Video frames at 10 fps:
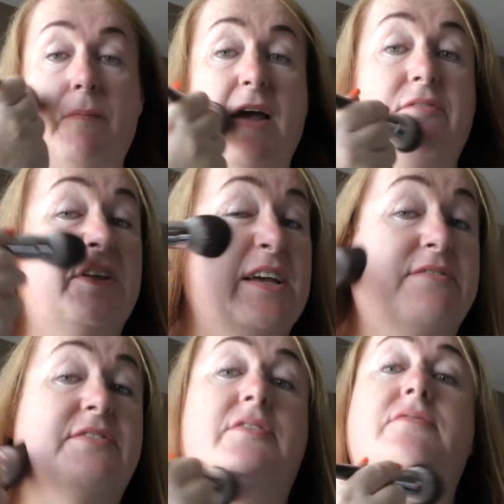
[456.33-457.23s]
Everything
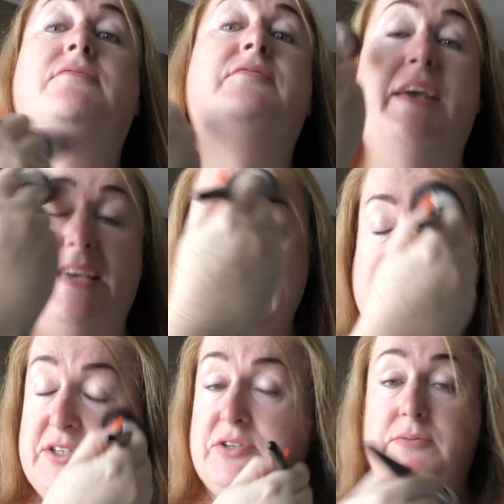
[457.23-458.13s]
for
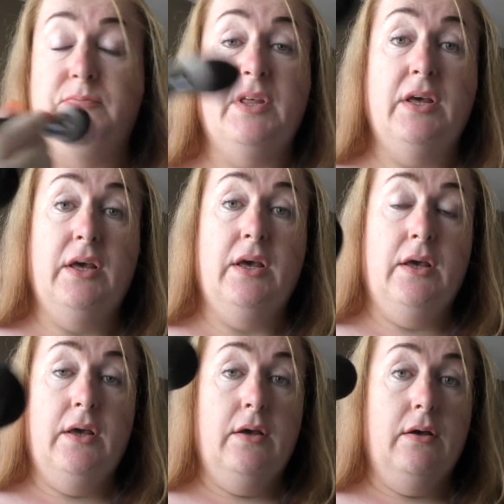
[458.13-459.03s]
face to
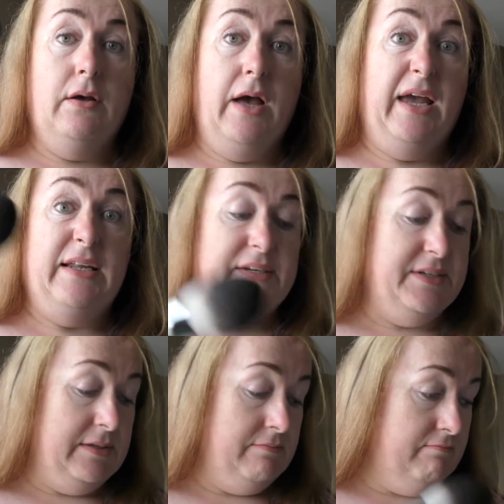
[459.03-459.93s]

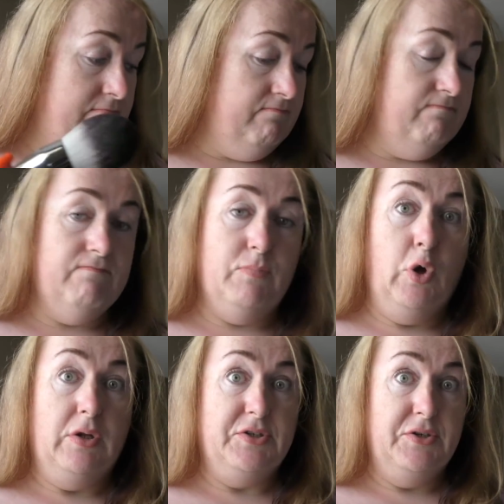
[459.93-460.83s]
highlighting,
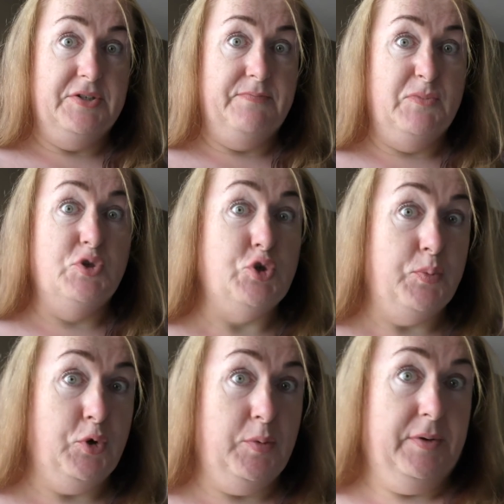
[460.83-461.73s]
all sorts.
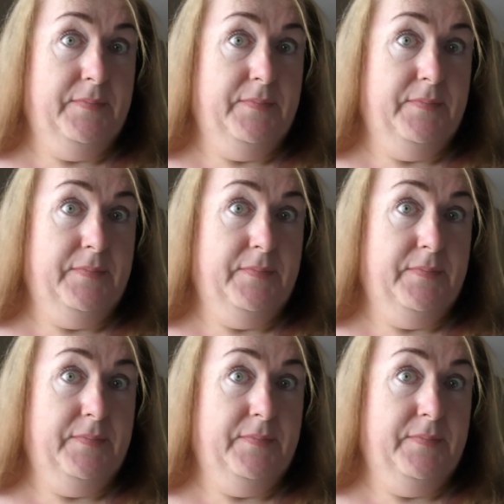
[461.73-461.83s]
Superb.